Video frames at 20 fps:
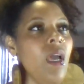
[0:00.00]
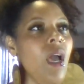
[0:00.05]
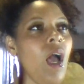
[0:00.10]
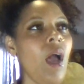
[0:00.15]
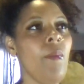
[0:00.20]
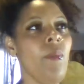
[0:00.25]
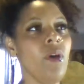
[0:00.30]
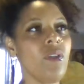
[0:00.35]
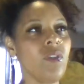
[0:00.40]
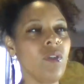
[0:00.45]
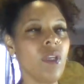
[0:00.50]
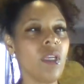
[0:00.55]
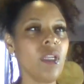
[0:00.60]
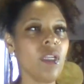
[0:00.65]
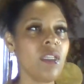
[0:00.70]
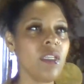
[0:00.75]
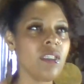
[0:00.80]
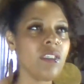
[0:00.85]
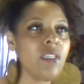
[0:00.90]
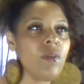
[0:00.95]
I'm also getting
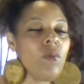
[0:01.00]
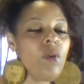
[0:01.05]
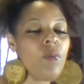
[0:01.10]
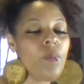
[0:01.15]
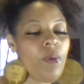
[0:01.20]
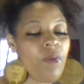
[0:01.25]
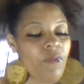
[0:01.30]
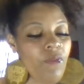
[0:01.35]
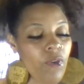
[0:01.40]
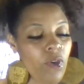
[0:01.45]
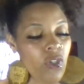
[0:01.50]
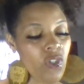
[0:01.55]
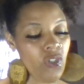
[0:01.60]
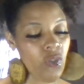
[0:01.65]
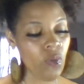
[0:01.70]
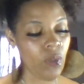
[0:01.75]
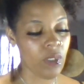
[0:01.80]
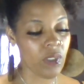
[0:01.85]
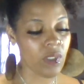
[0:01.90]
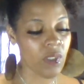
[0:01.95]
that someone prefers
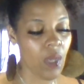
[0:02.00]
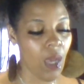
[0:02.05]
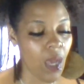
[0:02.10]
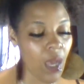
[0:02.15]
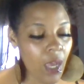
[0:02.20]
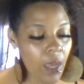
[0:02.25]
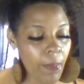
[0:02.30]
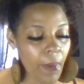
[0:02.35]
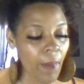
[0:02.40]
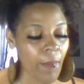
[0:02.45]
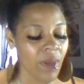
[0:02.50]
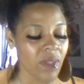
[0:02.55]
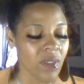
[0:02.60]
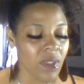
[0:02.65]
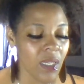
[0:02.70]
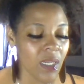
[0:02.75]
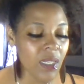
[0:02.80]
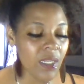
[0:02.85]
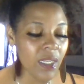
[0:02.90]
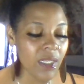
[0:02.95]
you on top. I'm also
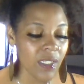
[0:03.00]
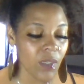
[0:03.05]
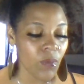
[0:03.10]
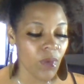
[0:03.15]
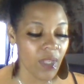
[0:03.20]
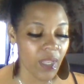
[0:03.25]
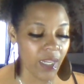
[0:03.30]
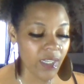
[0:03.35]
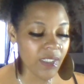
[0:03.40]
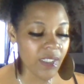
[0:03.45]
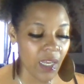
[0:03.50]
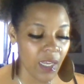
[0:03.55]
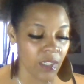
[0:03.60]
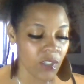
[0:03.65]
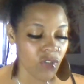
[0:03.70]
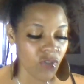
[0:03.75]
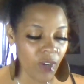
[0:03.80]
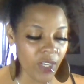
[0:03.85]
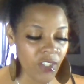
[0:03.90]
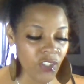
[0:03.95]
getting that someone likes to
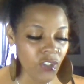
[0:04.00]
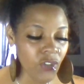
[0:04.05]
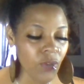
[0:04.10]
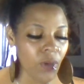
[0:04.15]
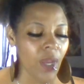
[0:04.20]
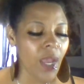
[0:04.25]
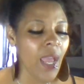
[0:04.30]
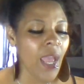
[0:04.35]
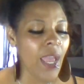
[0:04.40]
undress you.